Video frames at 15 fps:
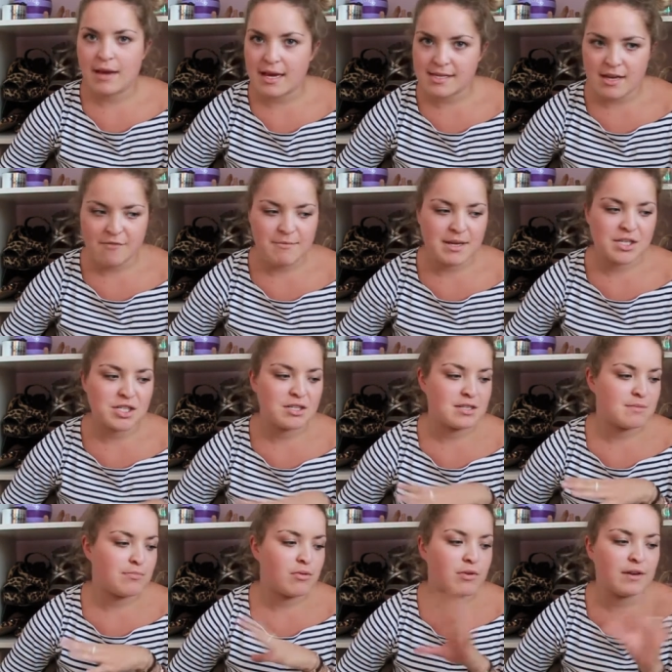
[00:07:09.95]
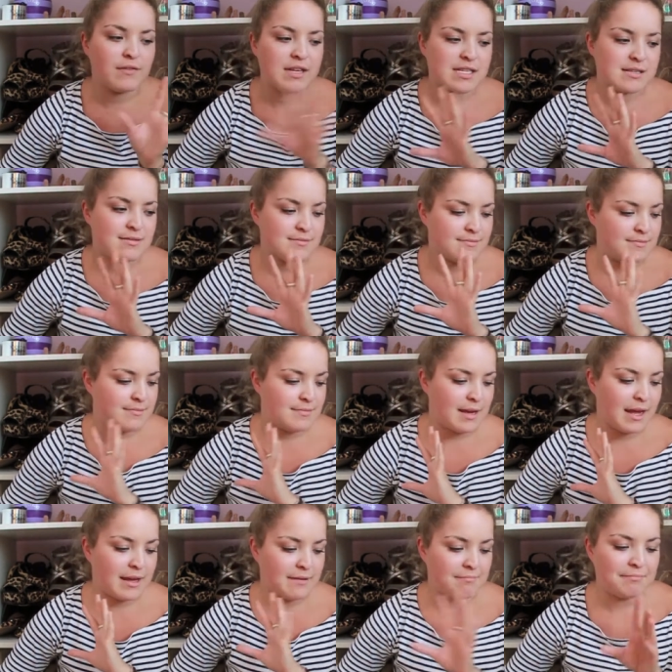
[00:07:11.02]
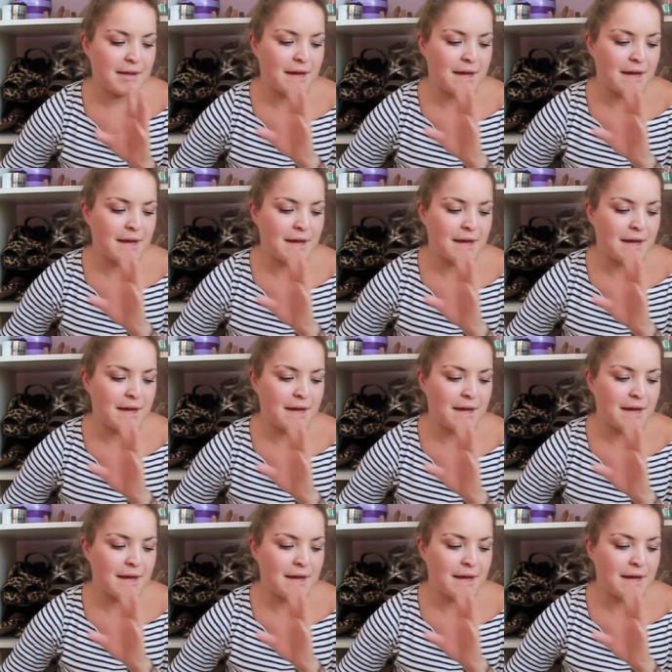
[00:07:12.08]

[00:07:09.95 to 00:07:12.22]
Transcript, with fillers: as I've mentioned previous, like